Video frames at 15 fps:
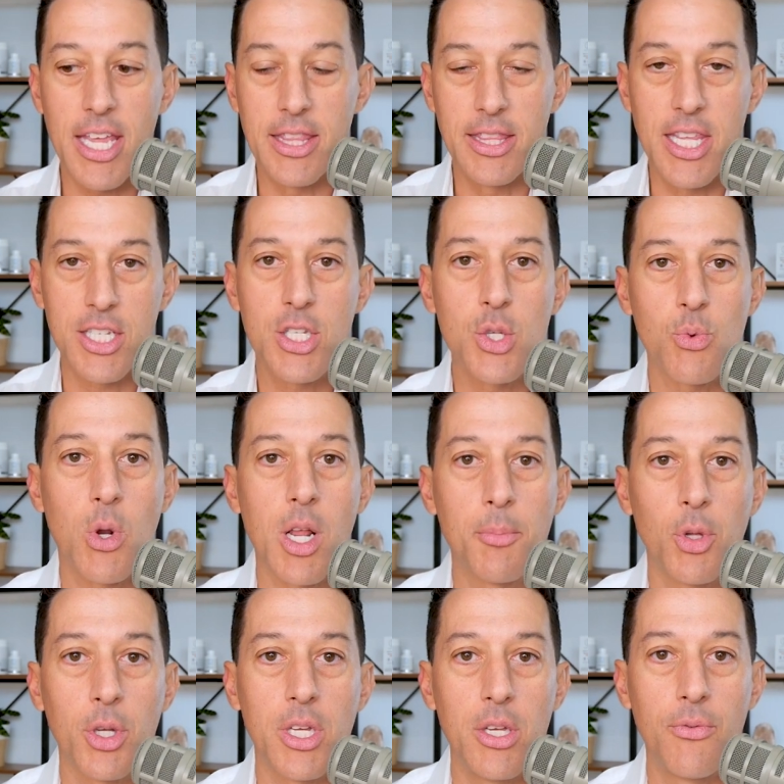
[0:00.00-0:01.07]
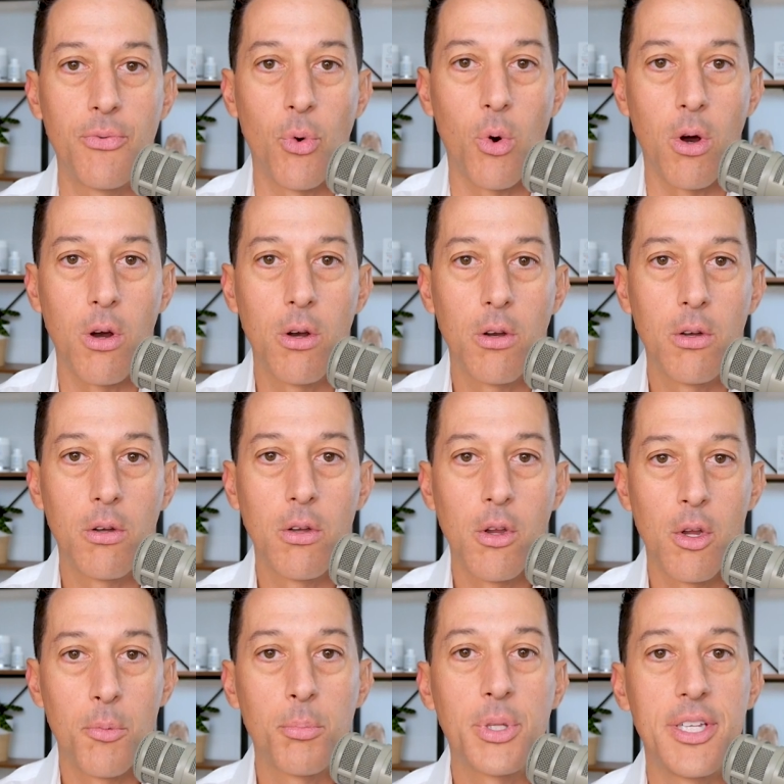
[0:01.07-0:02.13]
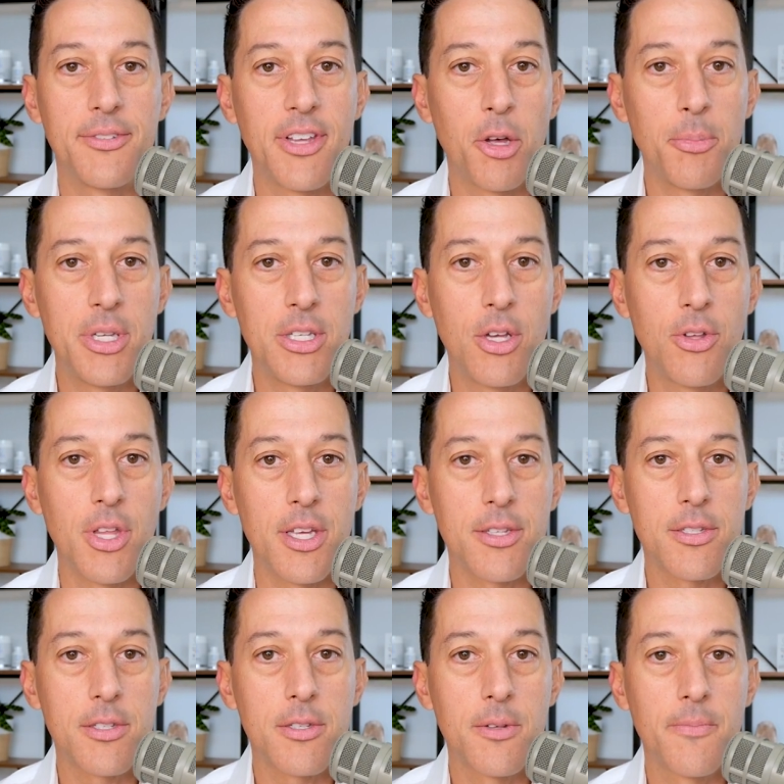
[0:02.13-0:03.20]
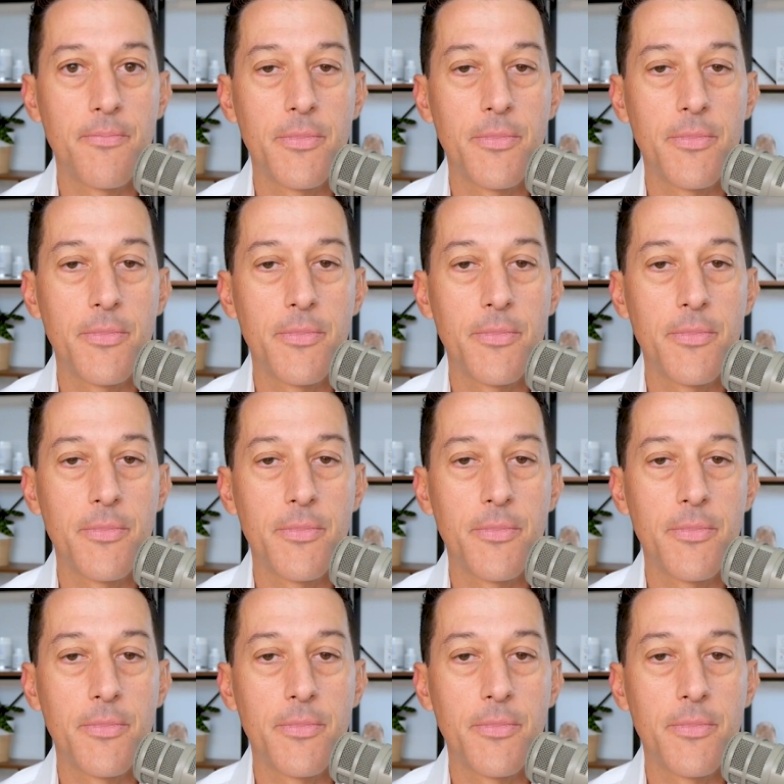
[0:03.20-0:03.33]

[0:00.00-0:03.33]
this is what I'm looking for. Please help me do this.